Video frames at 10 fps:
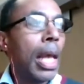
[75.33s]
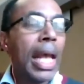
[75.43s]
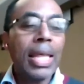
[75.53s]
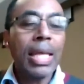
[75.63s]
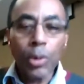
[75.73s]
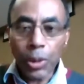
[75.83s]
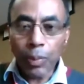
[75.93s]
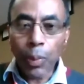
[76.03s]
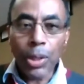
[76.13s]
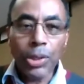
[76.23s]
and the most
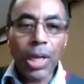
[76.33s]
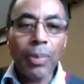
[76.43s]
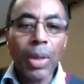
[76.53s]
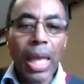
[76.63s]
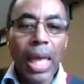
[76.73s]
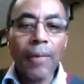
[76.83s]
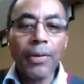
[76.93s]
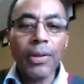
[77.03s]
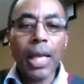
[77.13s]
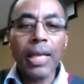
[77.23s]
important job you have
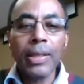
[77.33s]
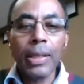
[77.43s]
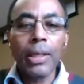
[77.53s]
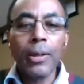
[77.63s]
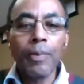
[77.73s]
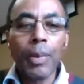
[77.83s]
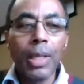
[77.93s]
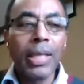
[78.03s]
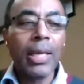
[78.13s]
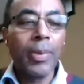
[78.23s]
as a leader
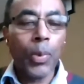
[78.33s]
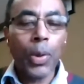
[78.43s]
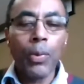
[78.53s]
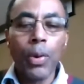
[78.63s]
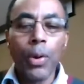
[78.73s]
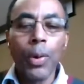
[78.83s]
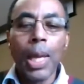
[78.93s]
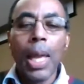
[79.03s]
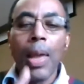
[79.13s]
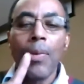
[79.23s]
is that number 1 role.
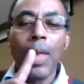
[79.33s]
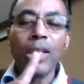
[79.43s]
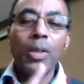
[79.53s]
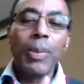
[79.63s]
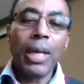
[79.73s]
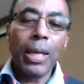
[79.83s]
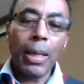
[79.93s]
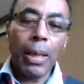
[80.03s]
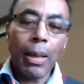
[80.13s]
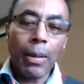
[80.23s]
And that's
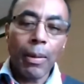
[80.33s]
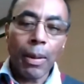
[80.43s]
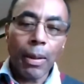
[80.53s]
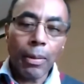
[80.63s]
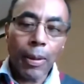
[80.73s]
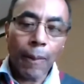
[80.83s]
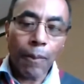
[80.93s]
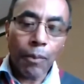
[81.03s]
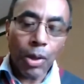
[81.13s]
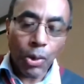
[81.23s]

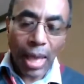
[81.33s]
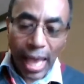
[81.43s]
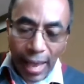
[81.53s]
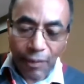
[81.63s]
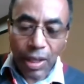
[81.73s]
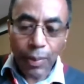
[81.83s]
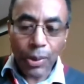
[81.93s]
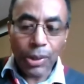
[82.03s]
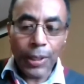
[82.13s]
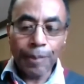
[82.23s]
to have the
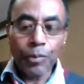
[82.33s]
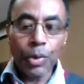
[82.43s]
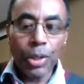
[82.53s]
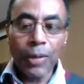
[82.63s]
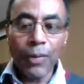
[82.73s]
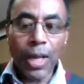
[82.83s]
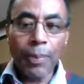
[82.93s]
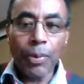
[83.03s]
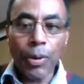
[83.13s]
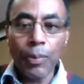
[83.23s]
ability to
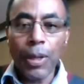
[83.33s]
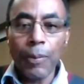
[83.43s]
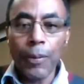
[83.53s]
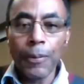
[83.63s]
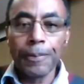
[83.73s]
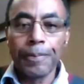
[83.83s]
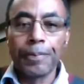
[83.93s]
develop your people.